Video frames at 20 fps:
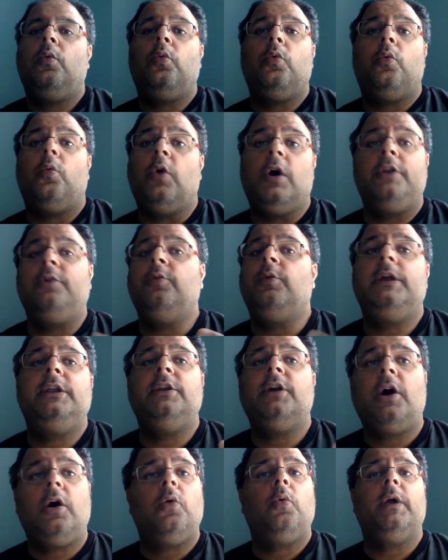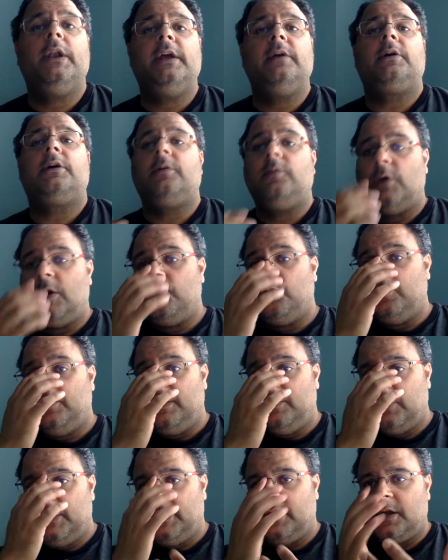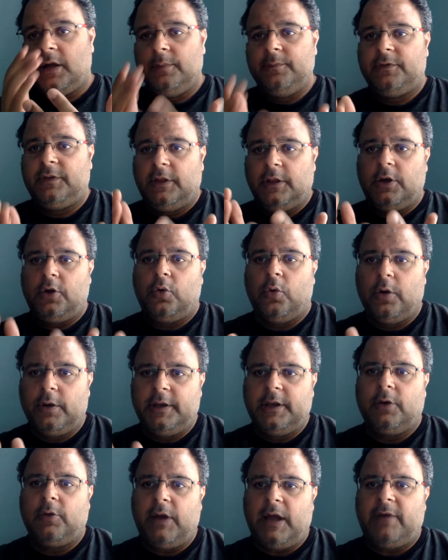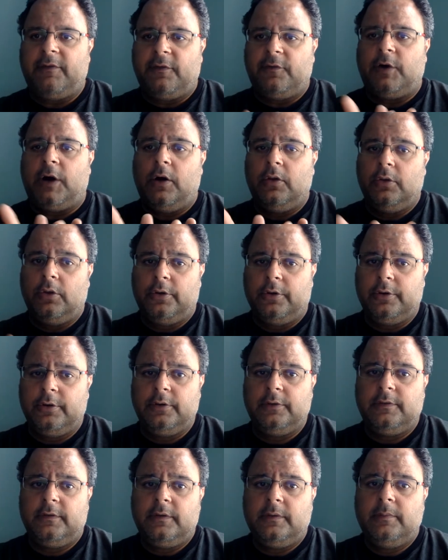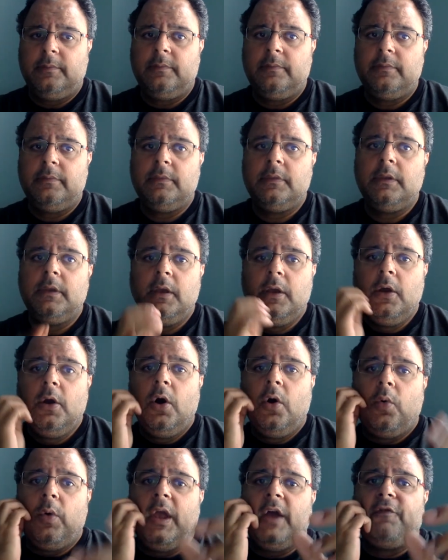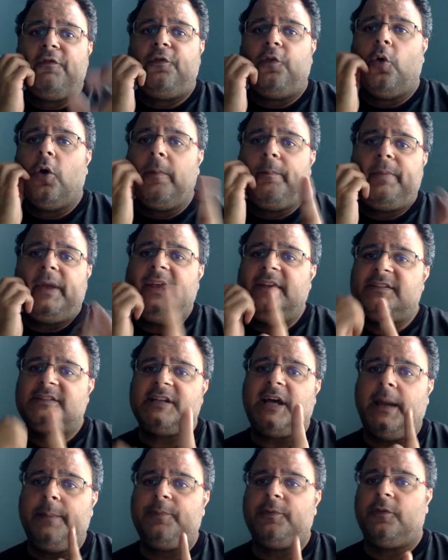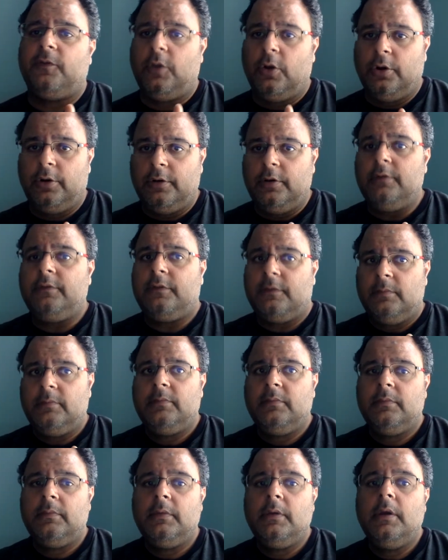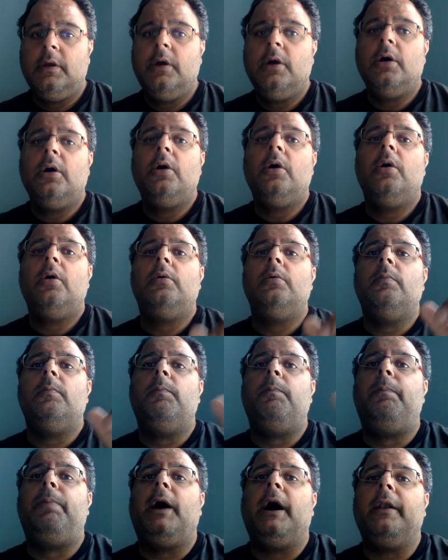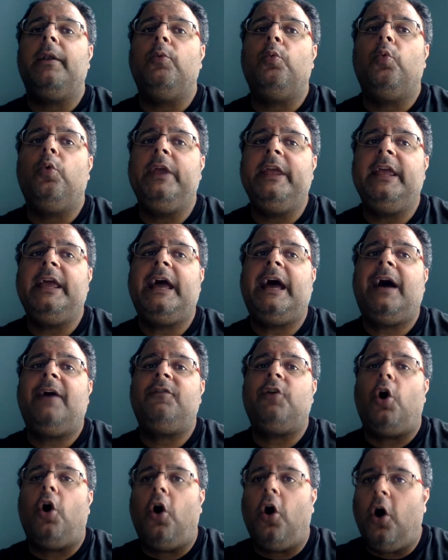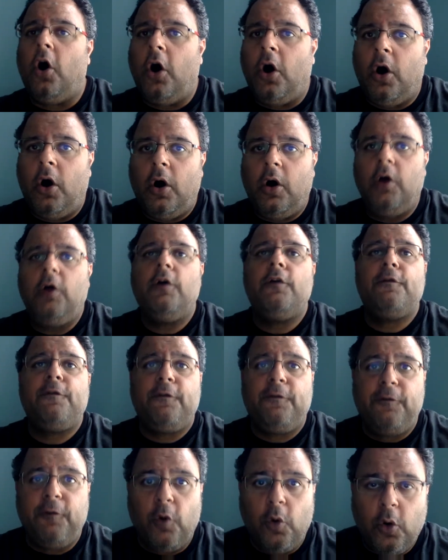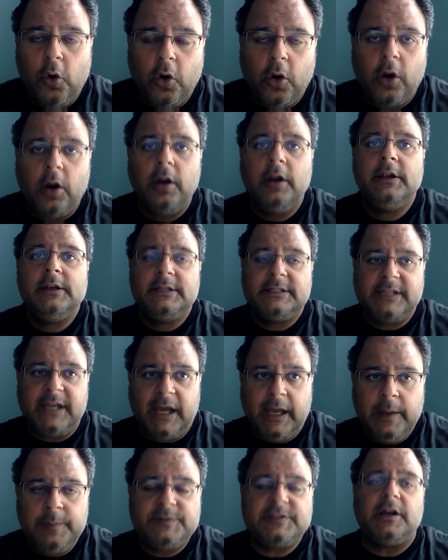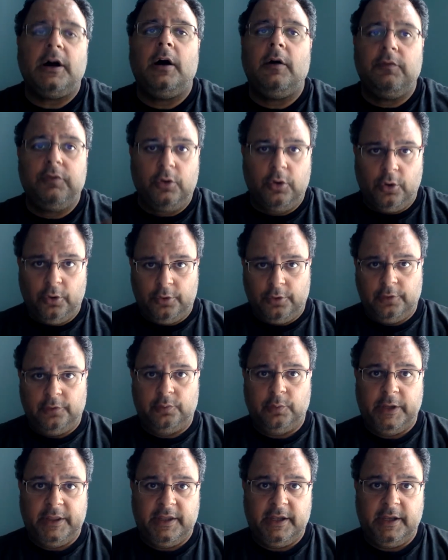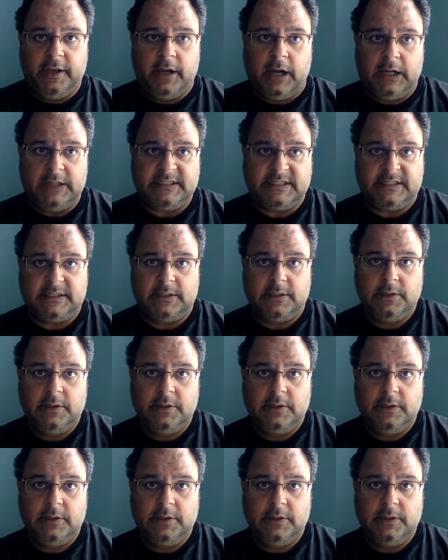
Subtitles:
What do we know when it comes to the coordinate graph of all learners? We have four base types of learners, but we have all four types of learners within us.